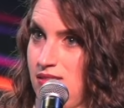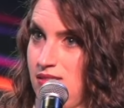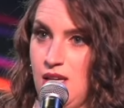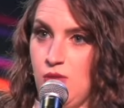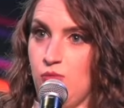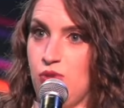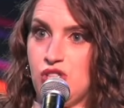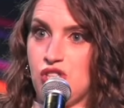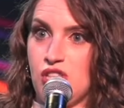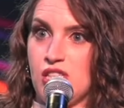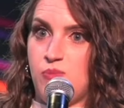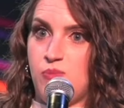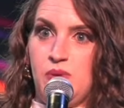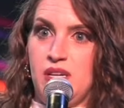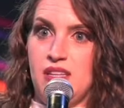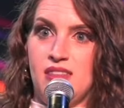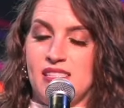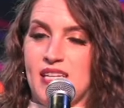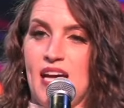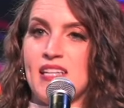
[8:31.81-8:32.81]
It would just
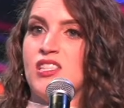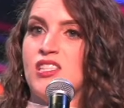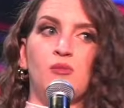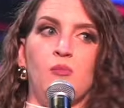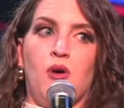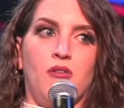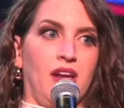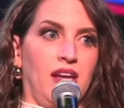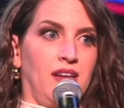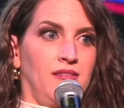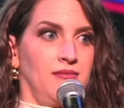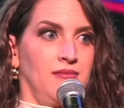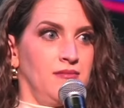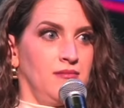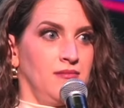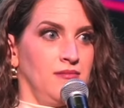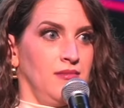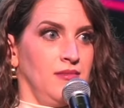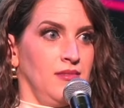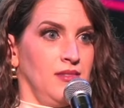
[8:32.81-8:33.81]
be the testimony.
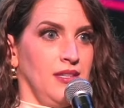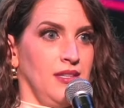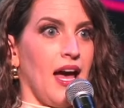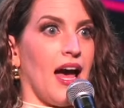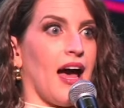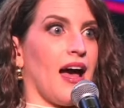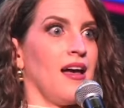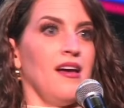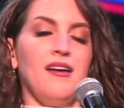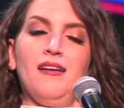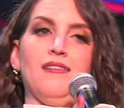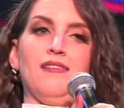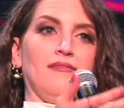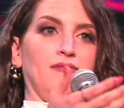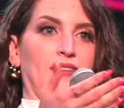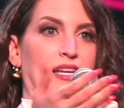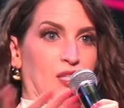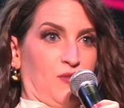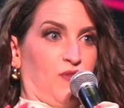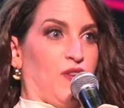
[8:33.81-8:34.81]
Yeah,
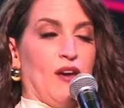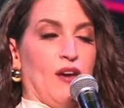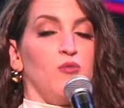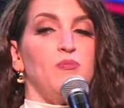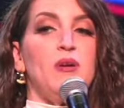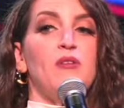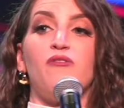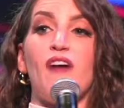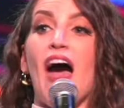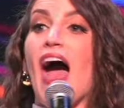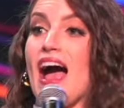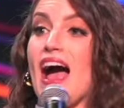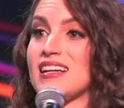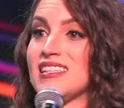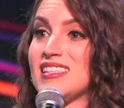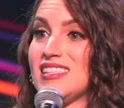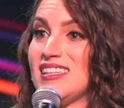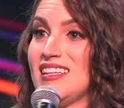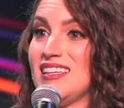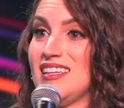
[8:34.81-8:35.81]
it would be
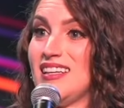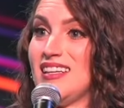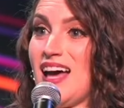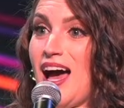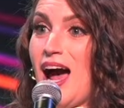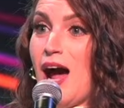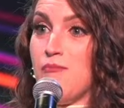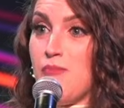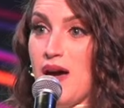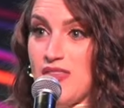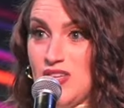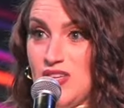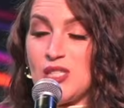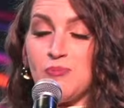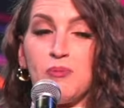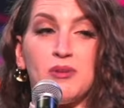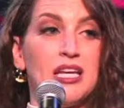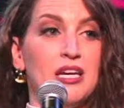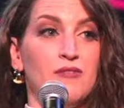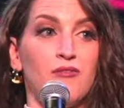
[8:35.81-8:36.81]
fact. I met this
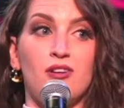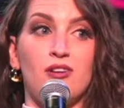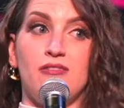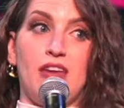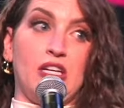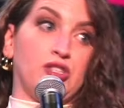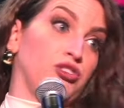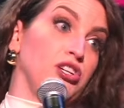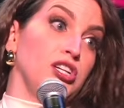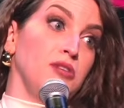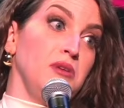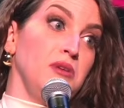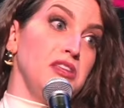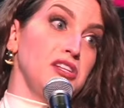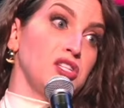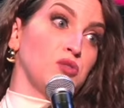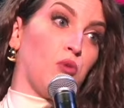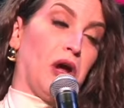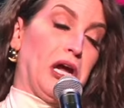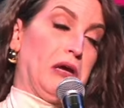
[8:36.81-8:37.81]
believer and they treated me
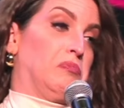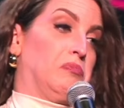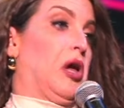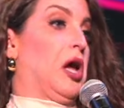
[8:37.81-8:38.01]
this way.